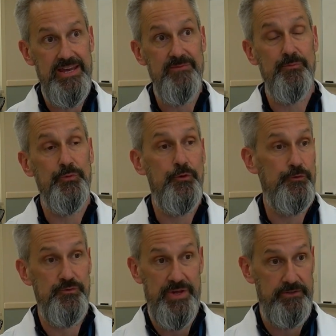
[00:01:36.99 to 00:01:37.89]

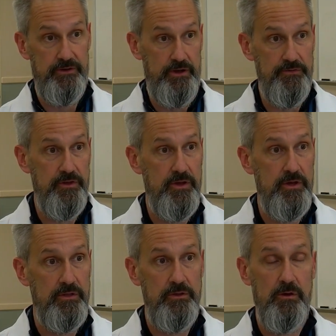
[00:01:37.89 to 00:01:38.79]
improves mental health
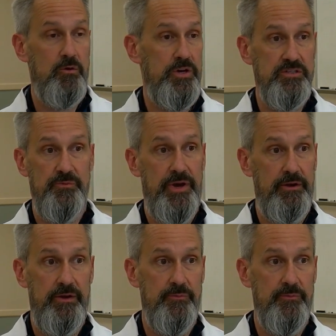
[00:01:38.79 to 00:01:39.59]
no question about it.